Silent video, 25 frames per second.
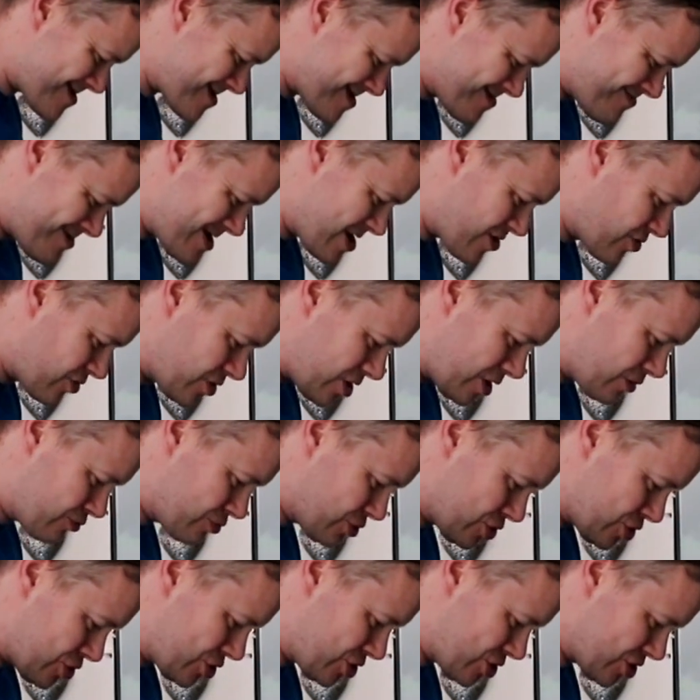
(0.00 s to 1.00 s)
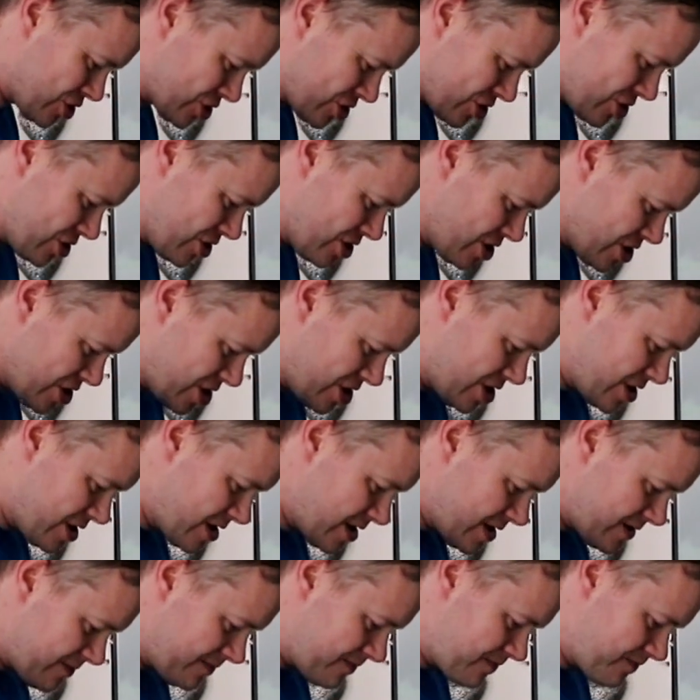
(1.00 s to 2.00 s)
give it a good old stir.
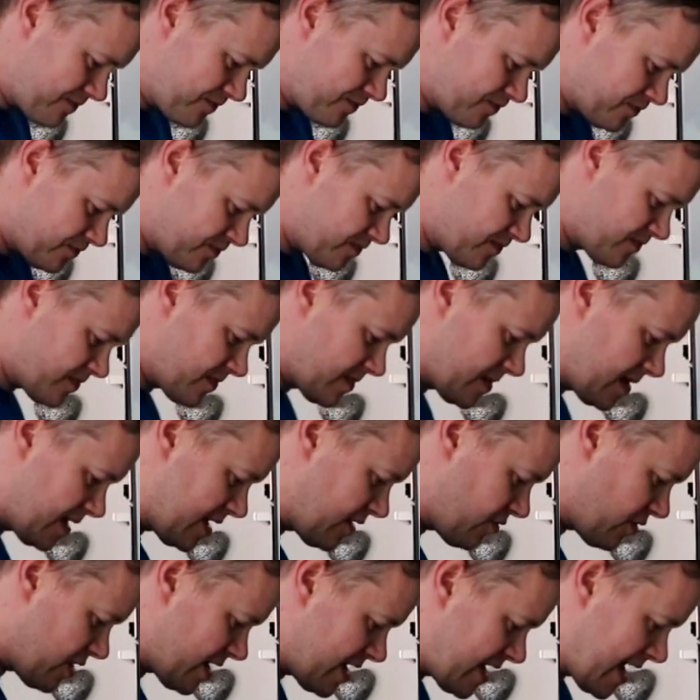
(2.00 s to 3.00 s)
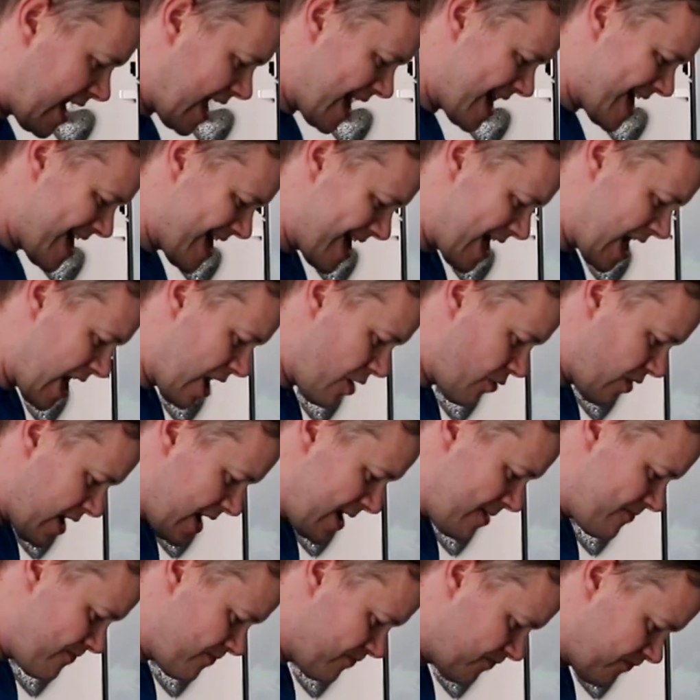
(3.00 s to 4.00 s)
You want to get it
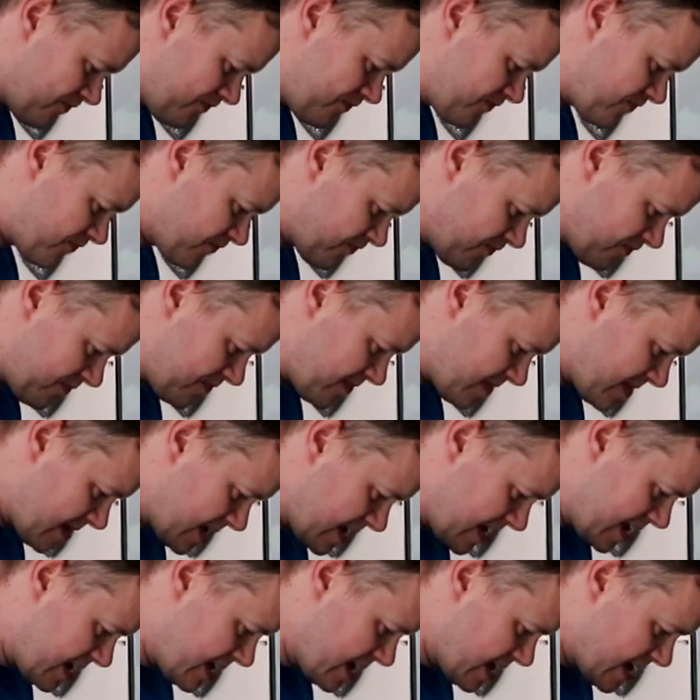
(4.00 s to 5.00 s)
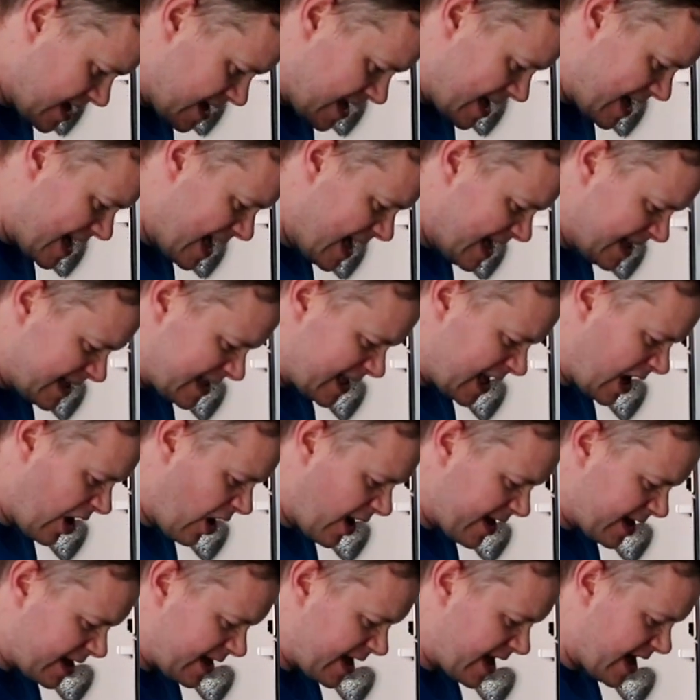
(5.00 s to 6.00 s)
going into
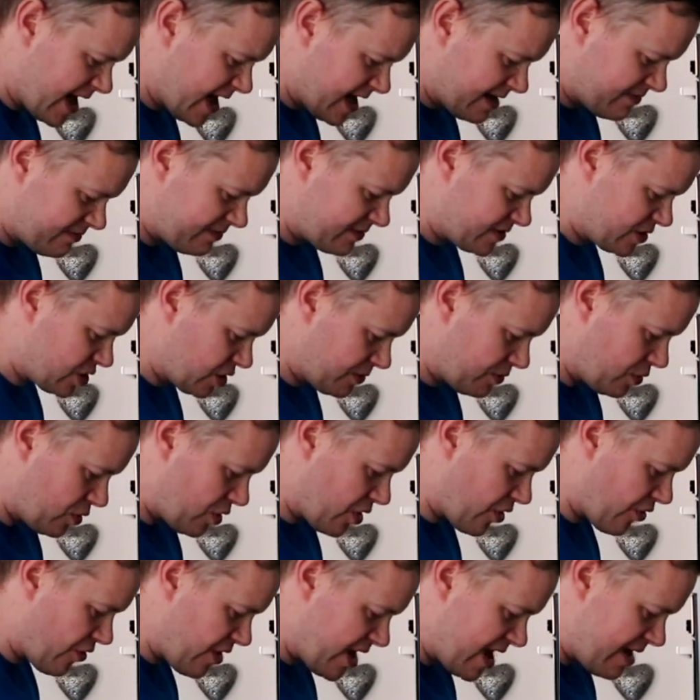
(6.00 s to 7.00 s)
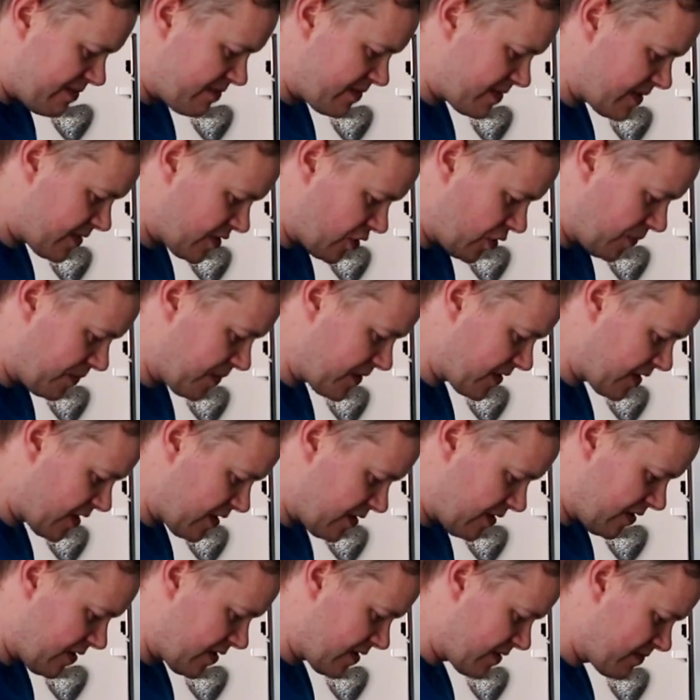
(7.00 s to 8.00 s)
like a double cream
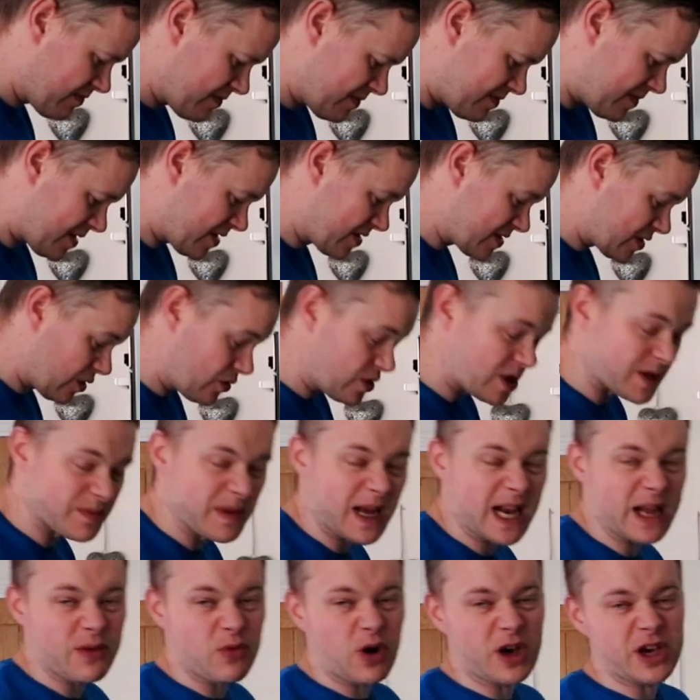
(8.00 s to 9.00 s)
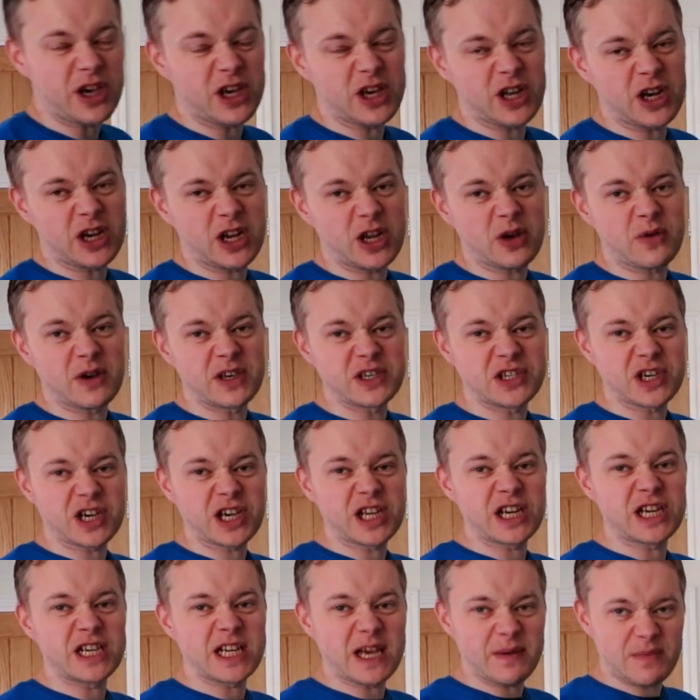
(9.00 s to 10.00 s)
substance. Because ultimately what you're going to do is you're
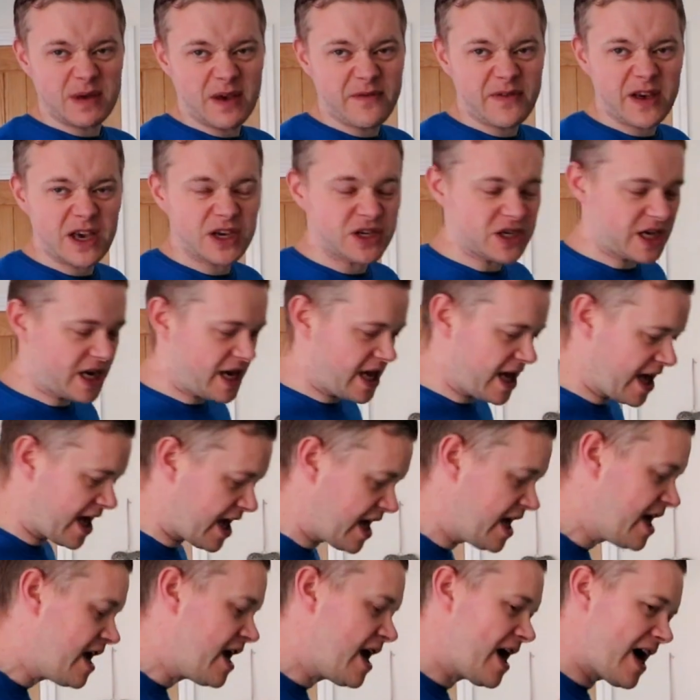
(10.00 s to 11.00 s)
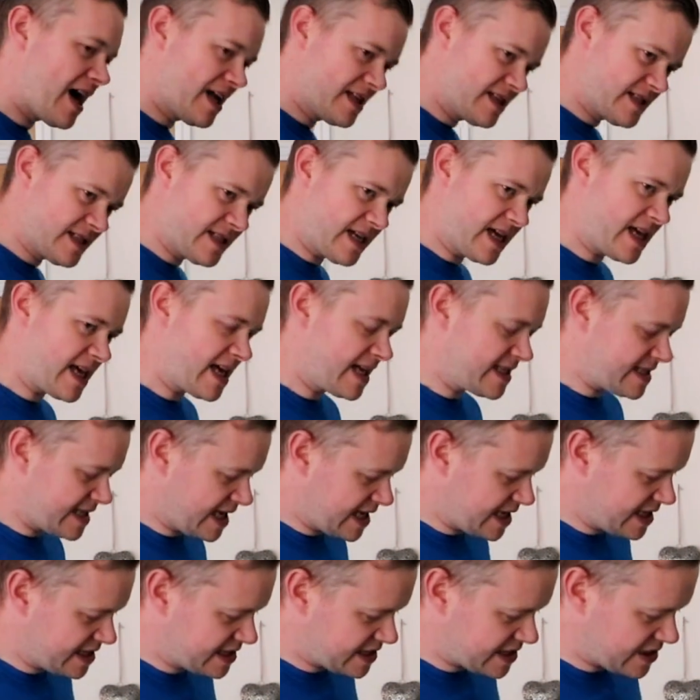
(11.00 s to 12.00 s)
going to dip your fish in here and stick it
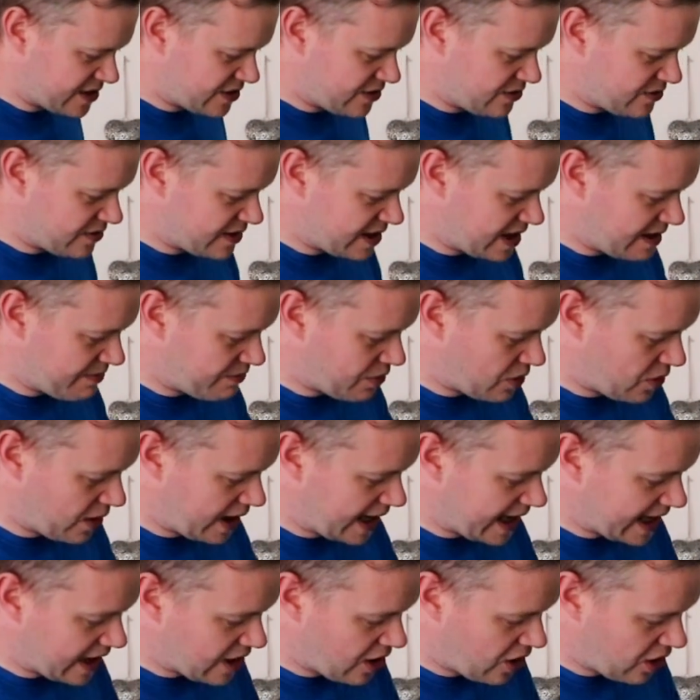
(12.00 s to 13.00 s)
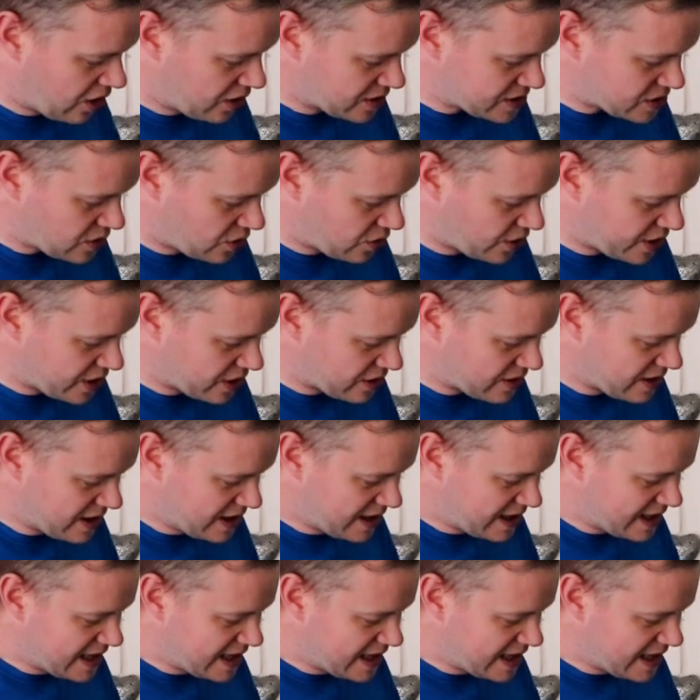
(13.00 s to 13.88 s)
into the boiling hot oil.